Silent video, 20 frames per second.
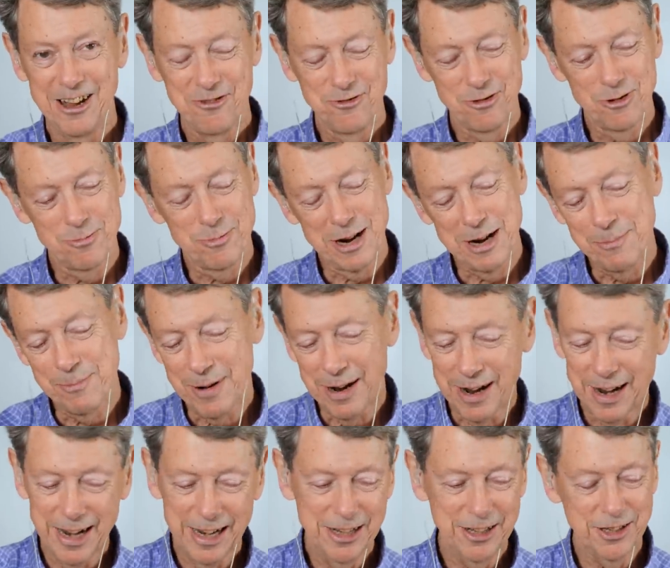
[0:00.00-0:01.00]
for my
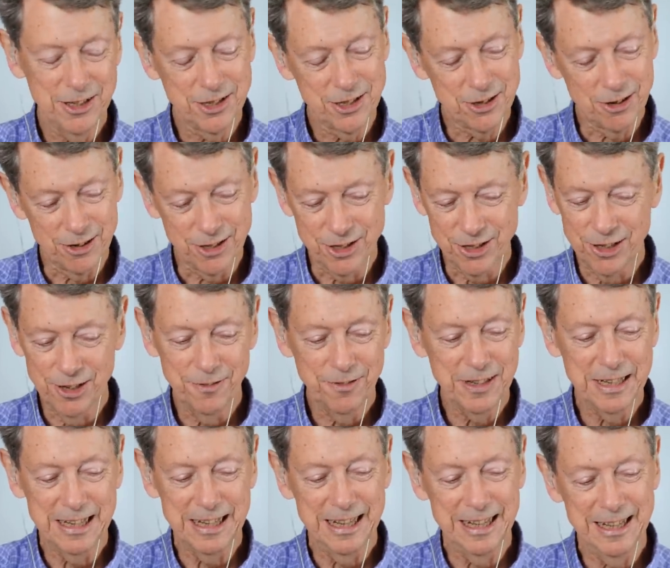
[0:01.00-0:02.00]
mind to start
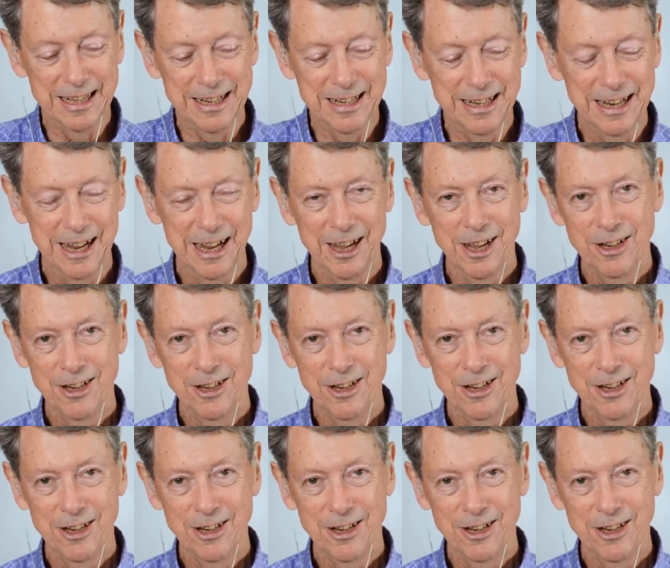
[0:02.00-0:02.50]
shifting in